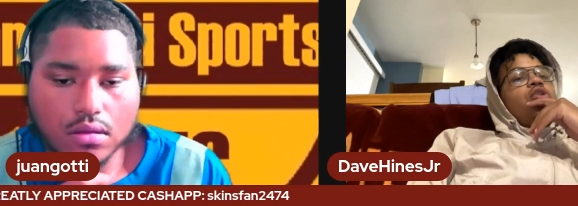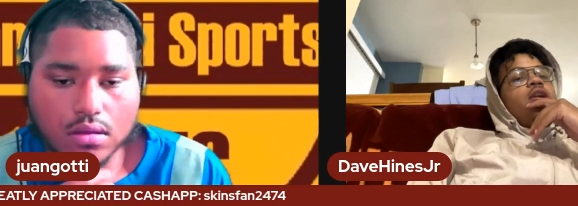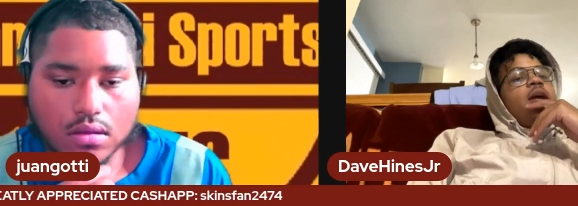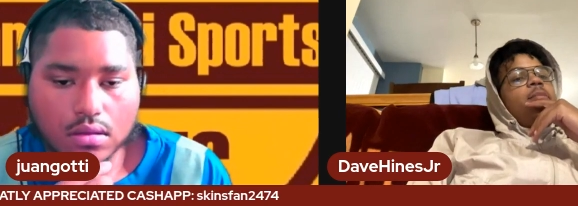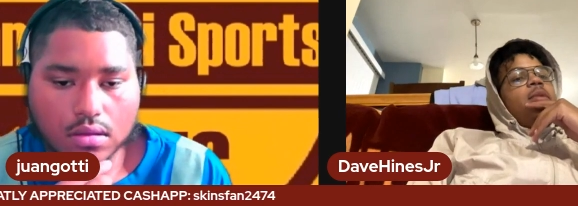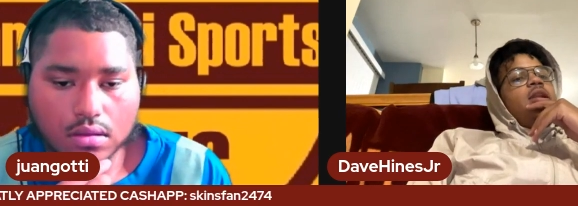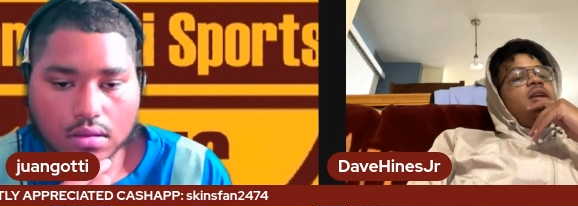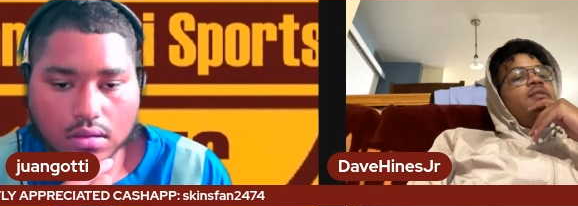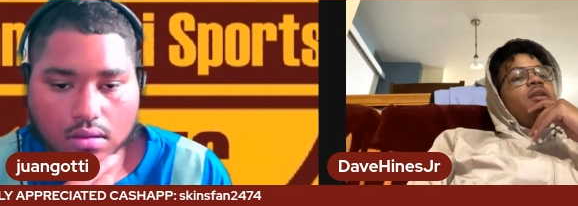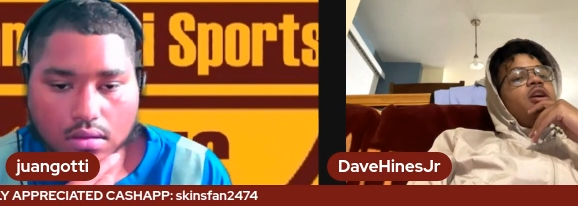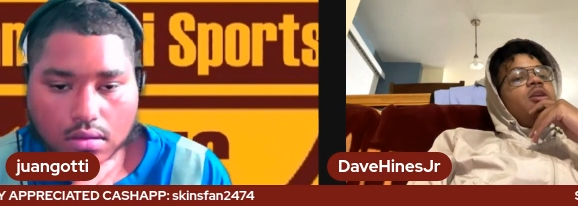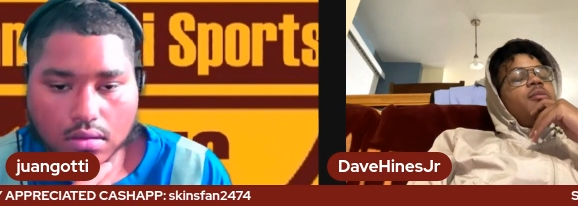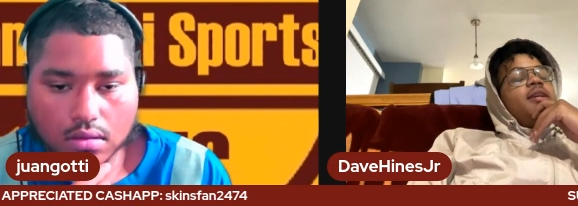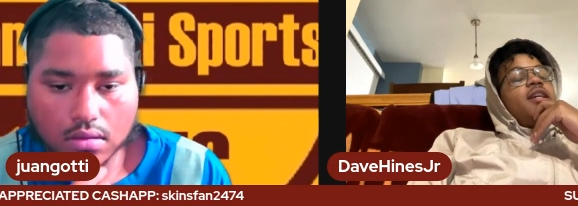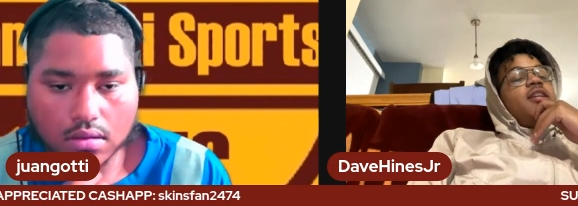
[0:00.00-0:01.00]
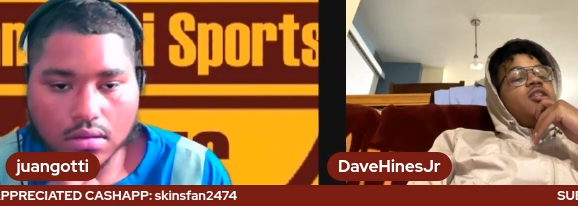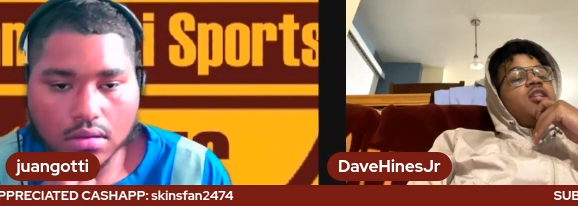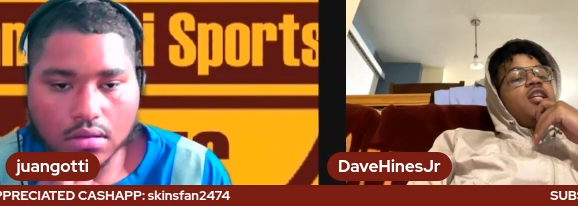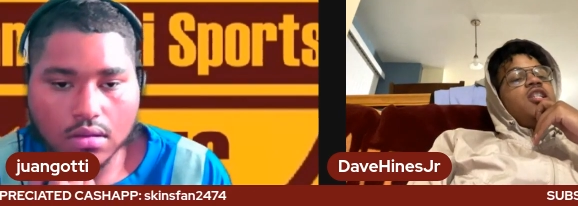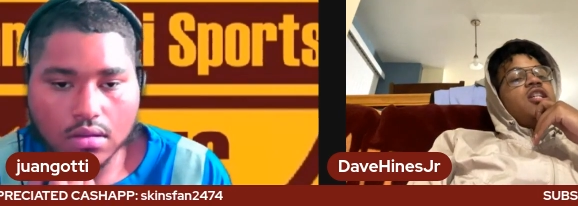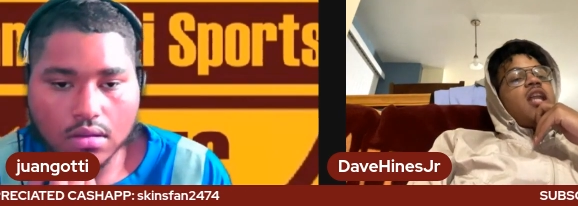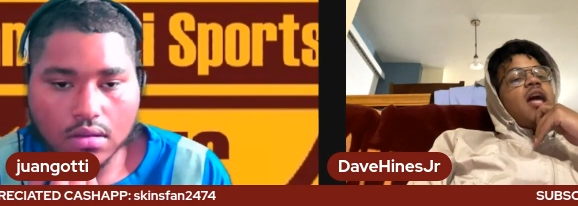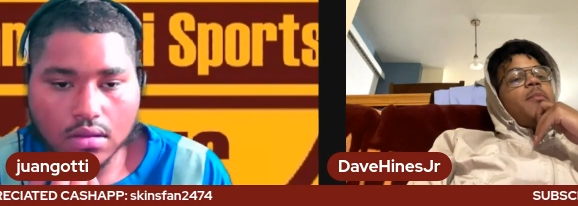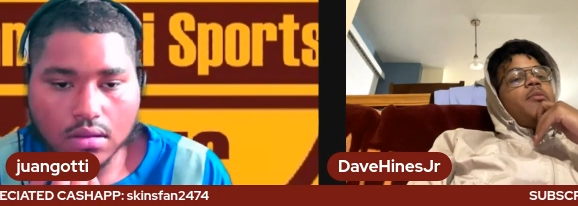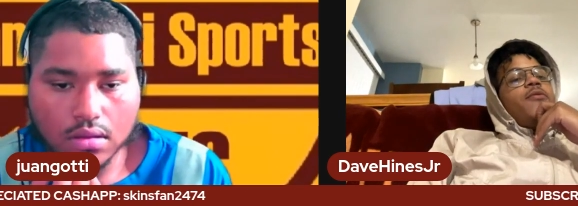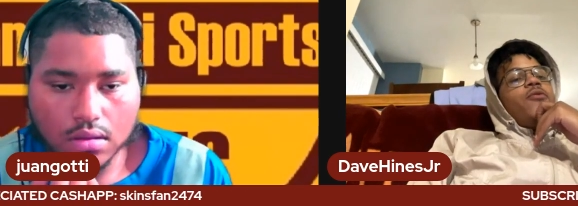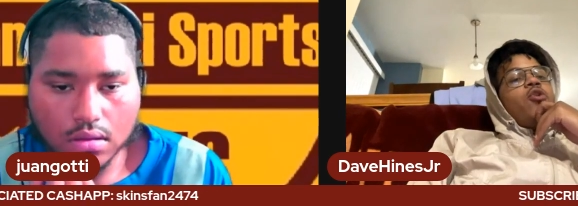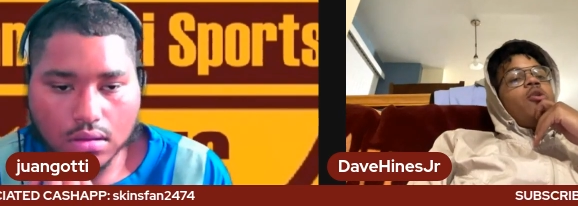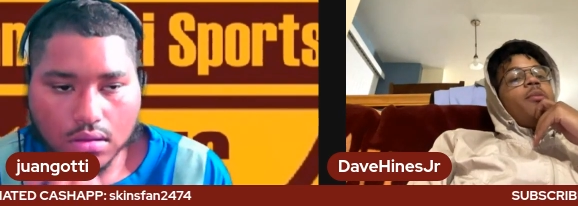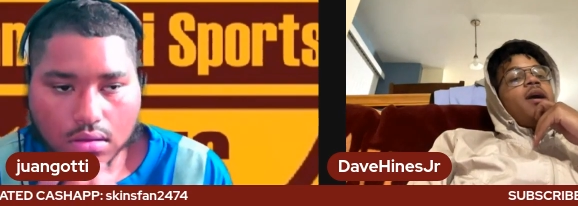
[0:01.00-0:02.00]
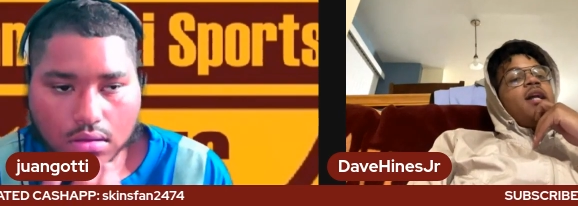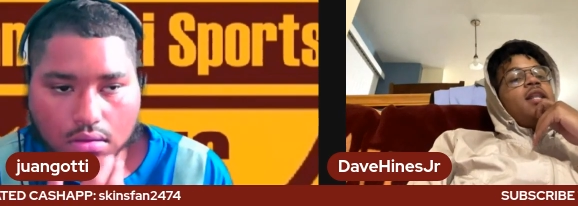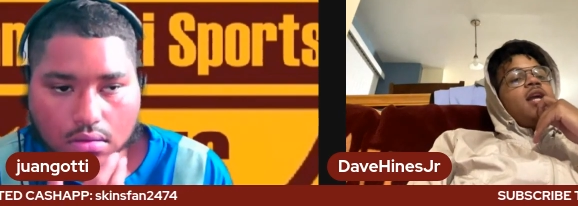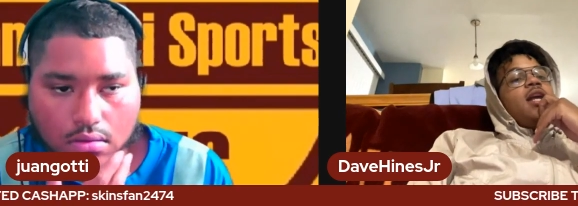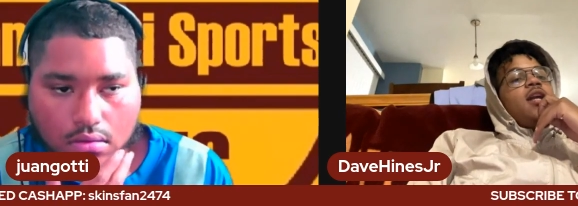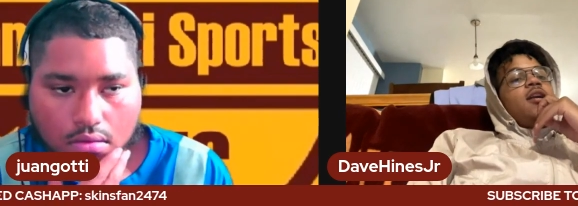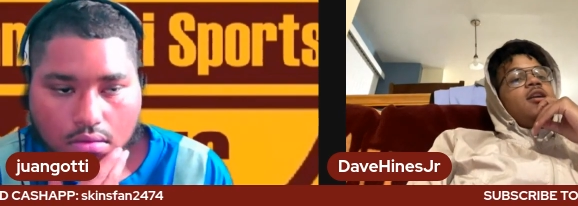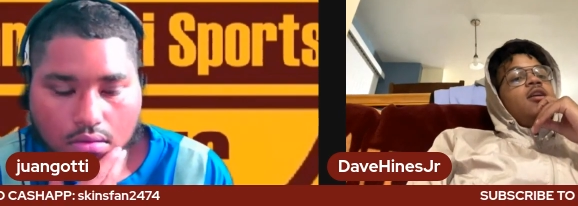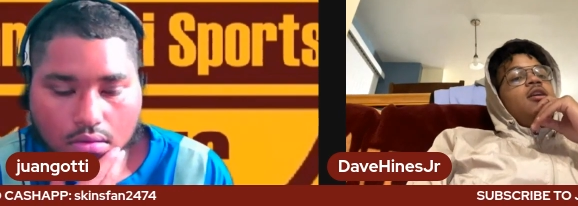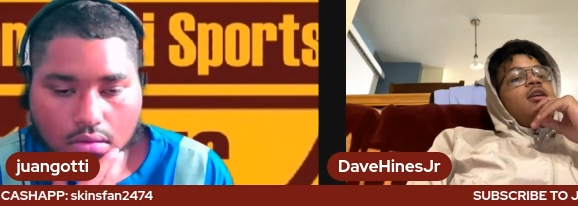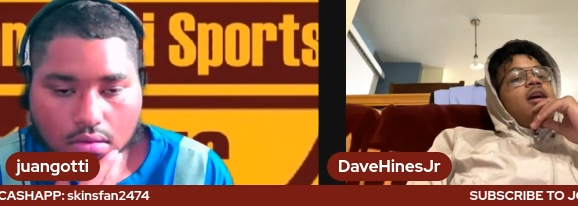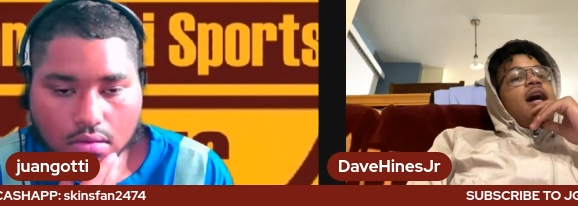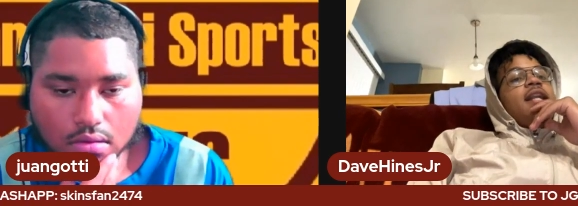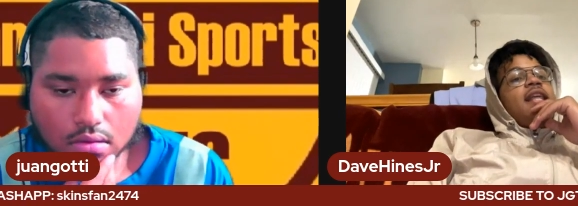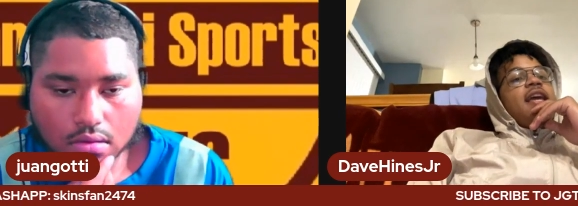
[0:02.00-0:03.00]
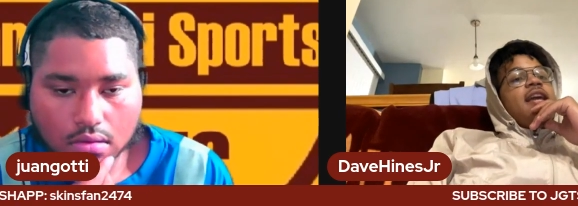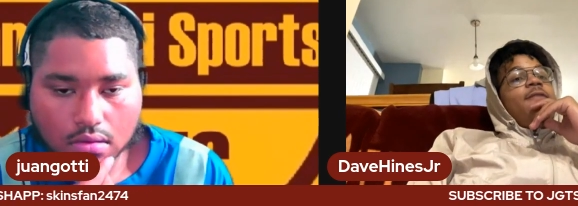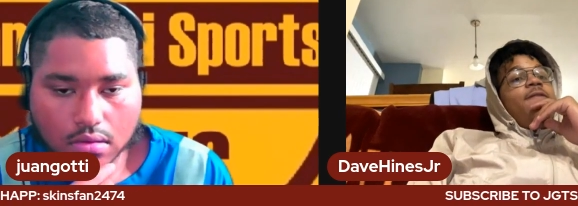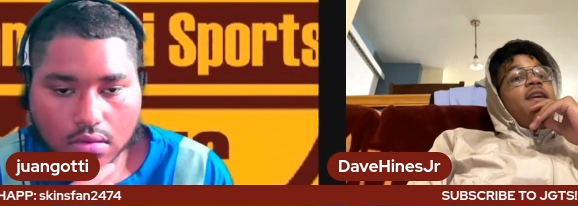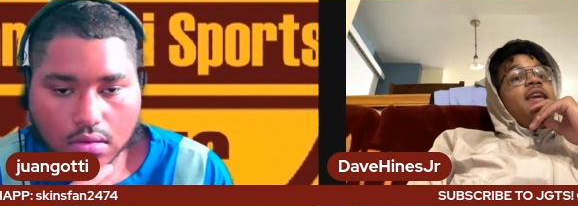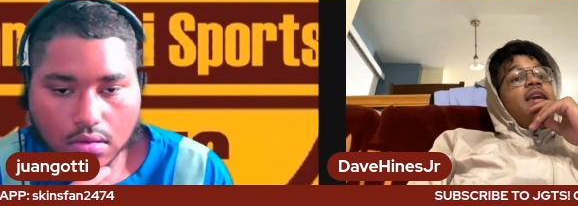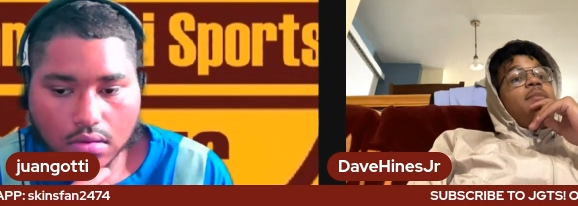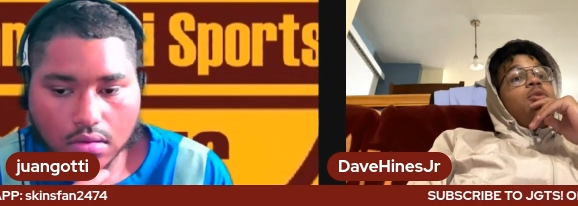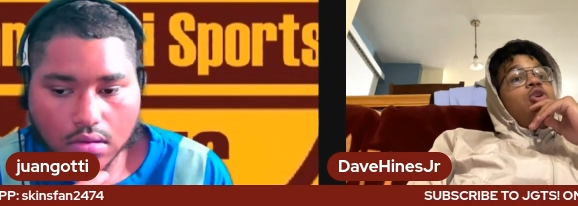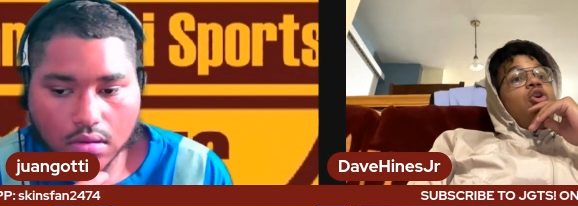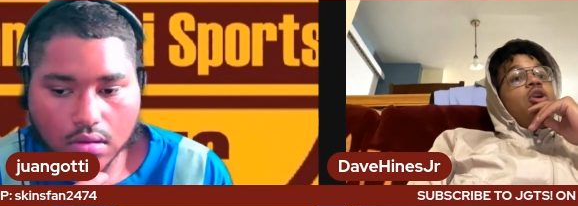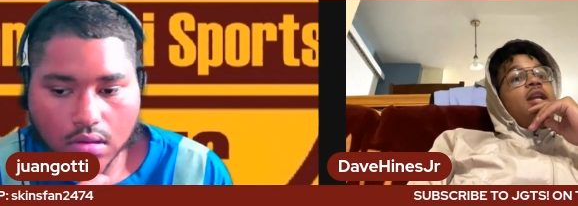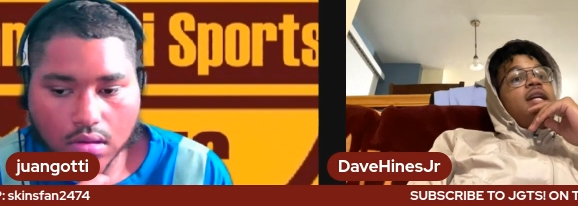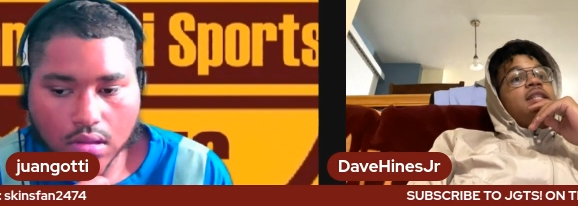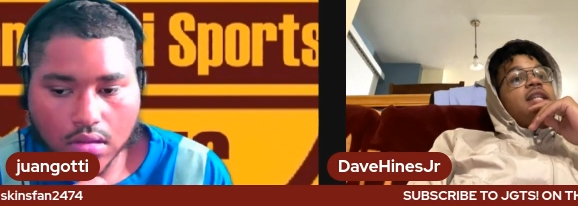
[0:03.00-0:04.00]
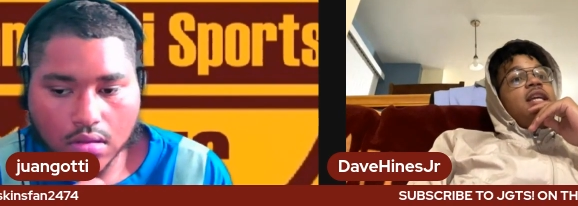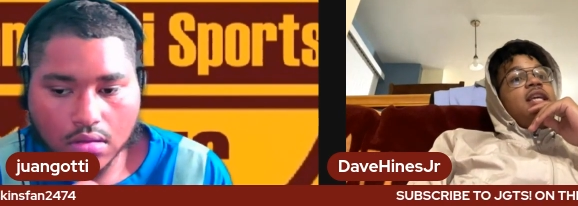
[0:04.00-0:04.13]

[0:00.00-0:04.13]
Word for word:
Speaker 1: kept believing him and he, he just like performing. I think I think if he keep doing this and